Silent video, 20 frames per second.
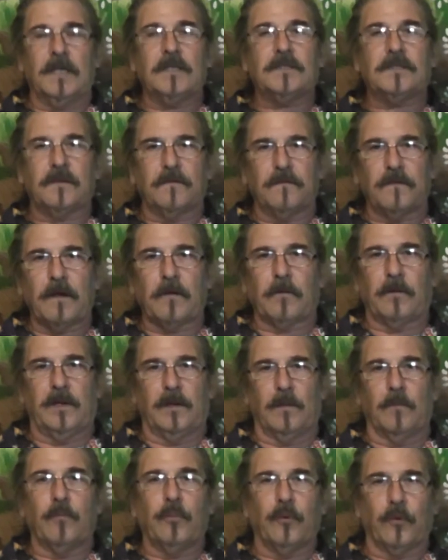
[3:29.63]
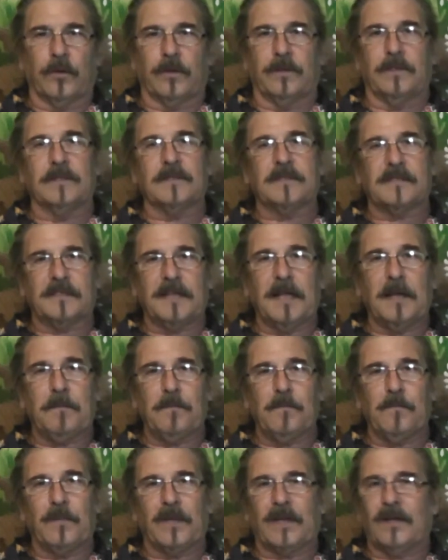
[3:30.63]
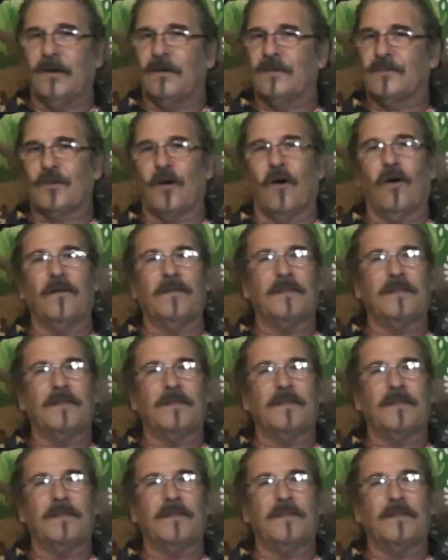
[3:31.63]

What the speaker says: It's a very important step because